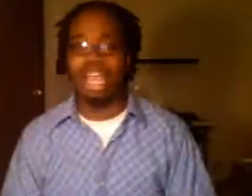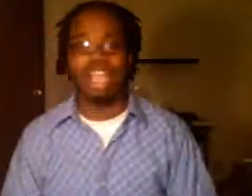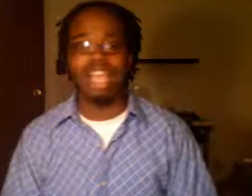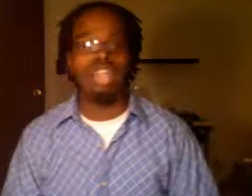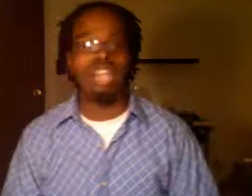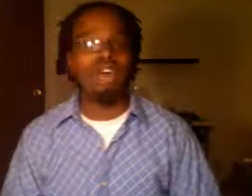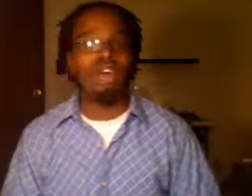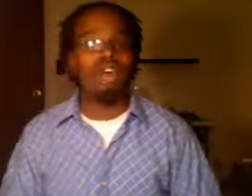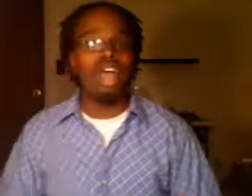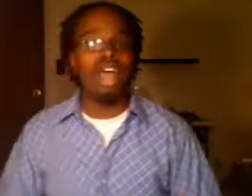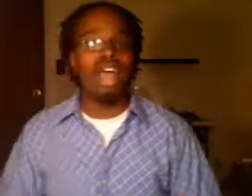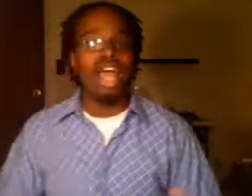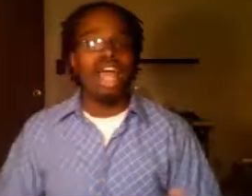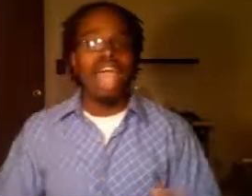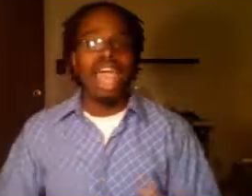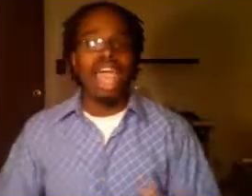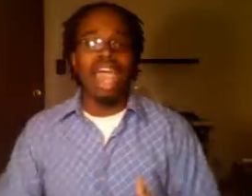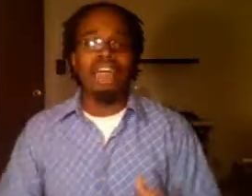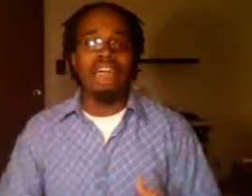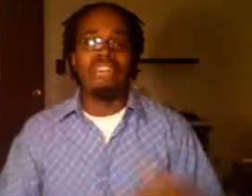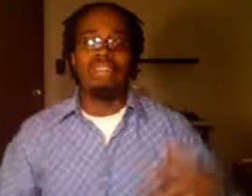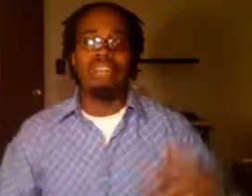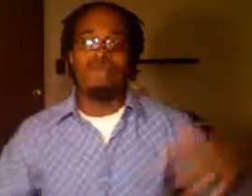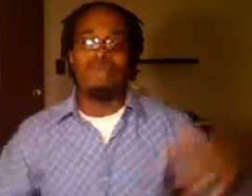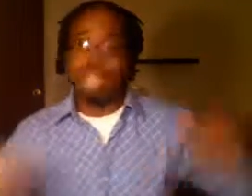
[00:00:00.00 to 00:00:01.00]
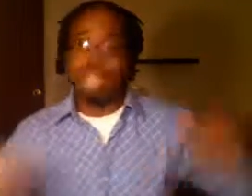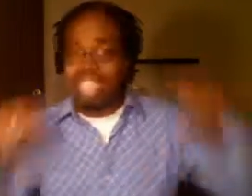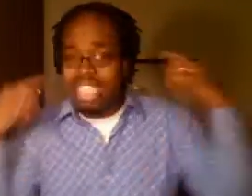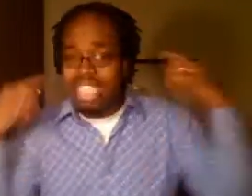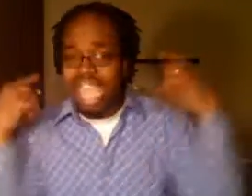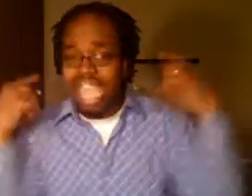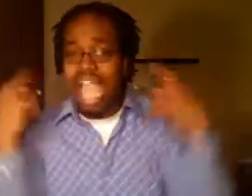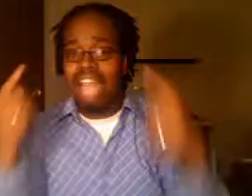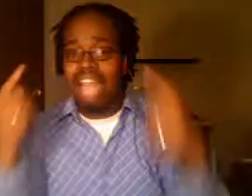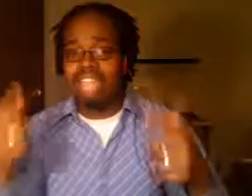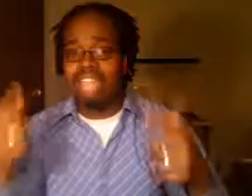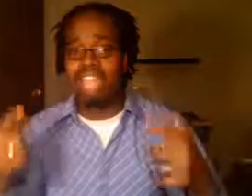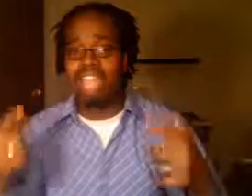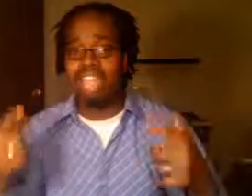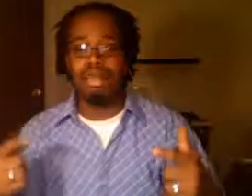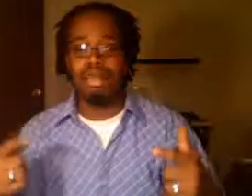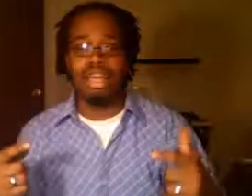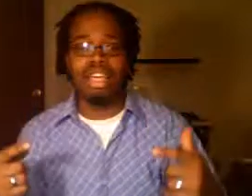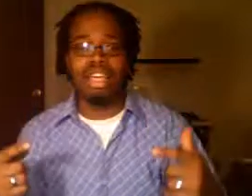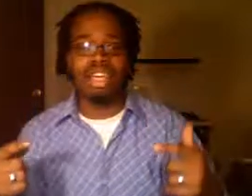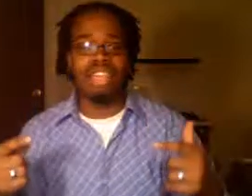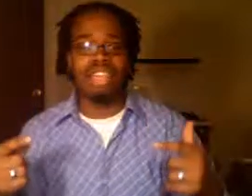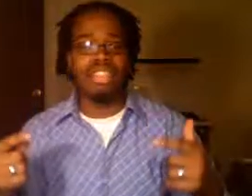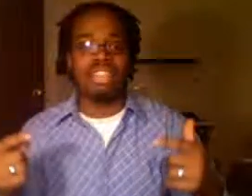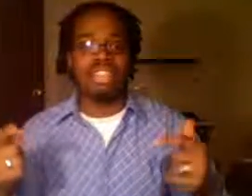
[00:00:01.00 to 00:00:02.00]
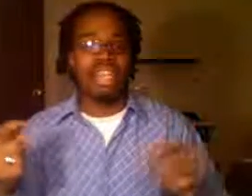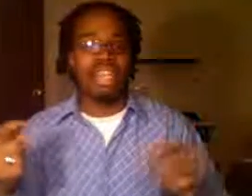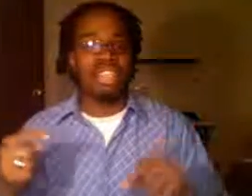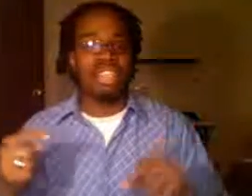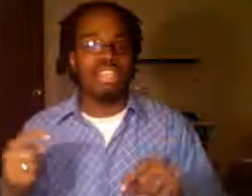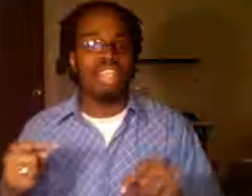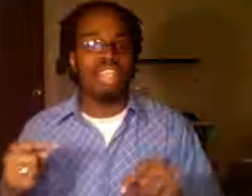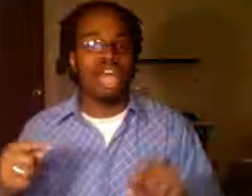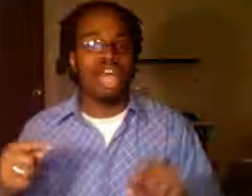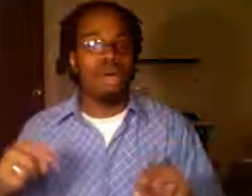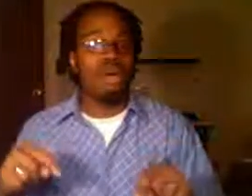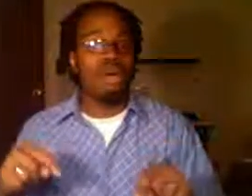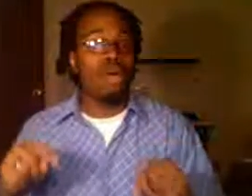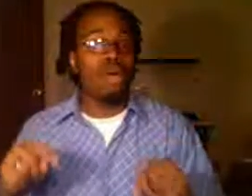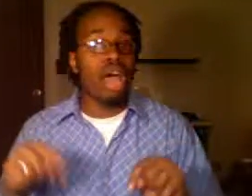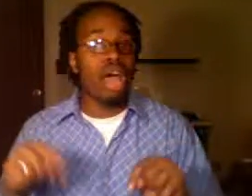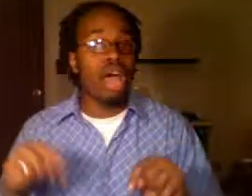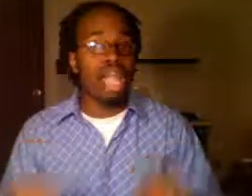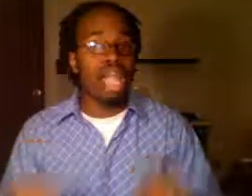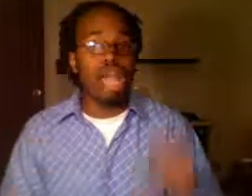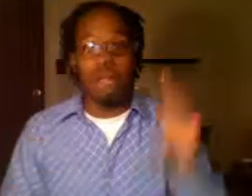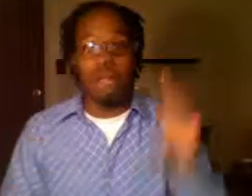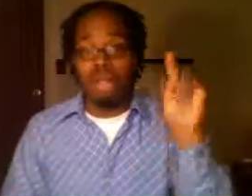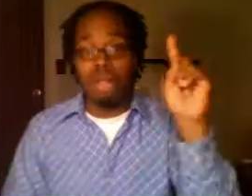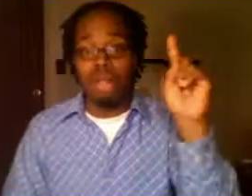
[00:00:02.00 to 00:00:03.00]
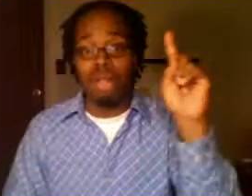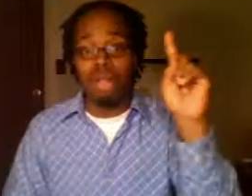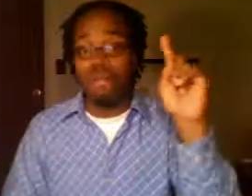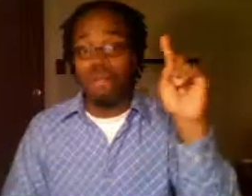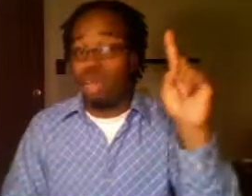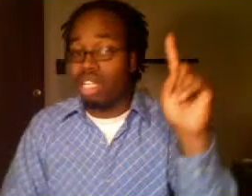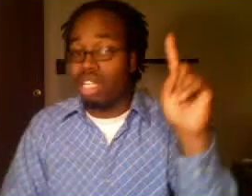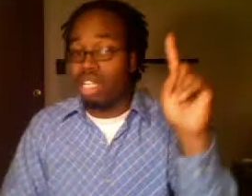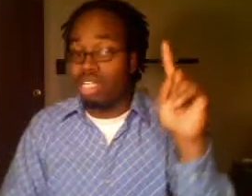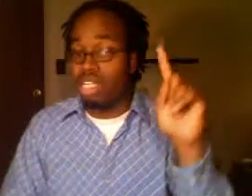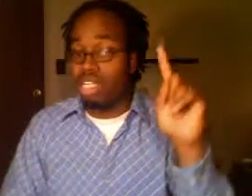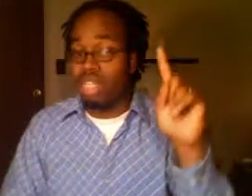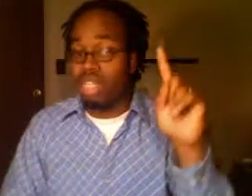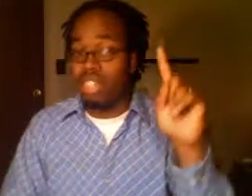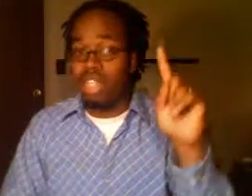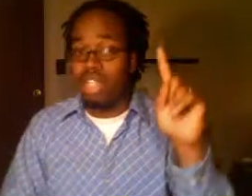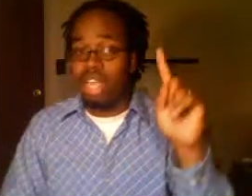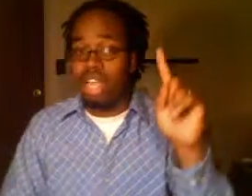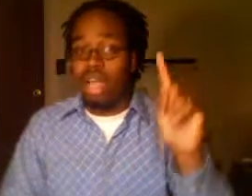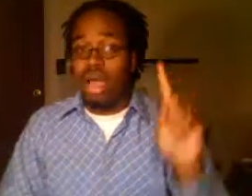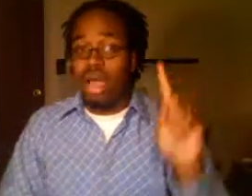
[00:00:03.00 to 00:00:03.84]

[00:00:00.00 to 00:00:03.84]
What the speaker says: I don't have the mentality, because that's not who I am. But watch this.